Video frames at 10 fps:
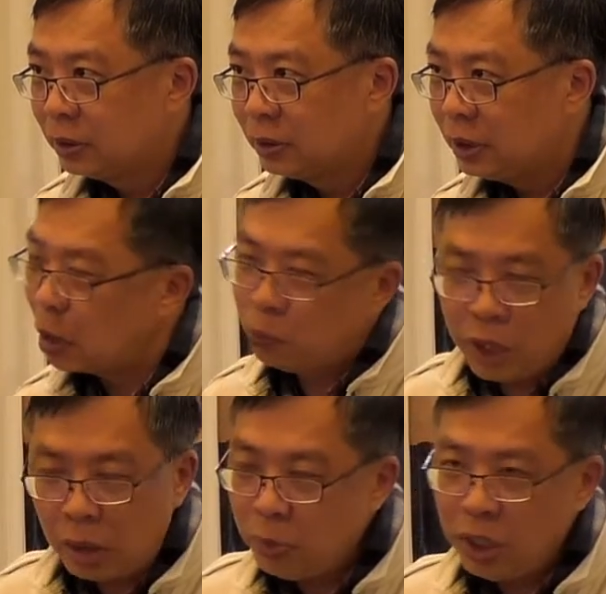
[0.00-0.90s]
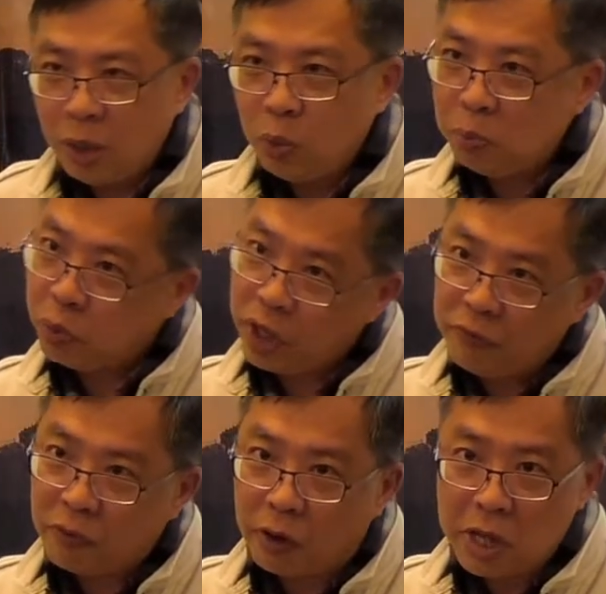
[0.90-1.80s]
In our prayer meeting, we pray
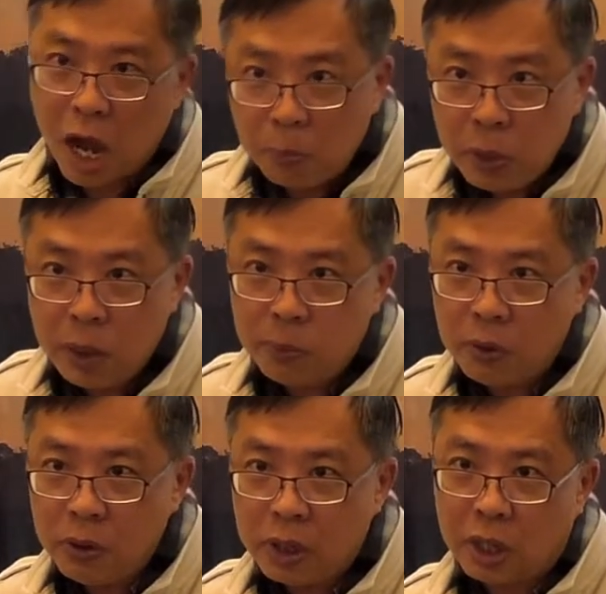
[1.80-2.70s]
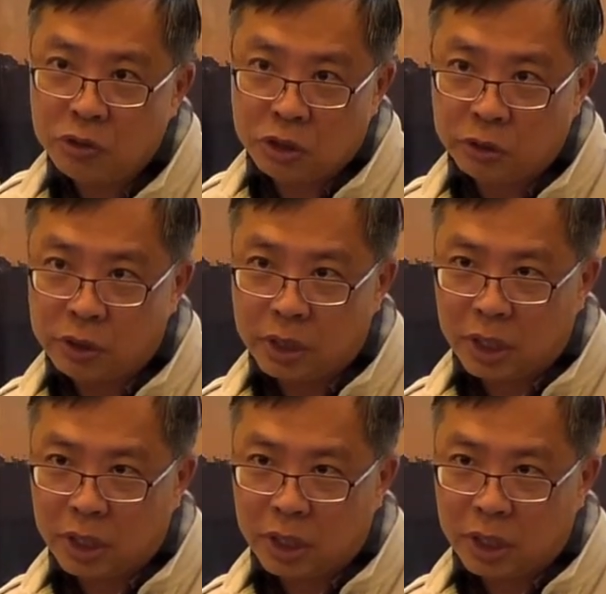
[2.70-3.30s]
for our young people and our children.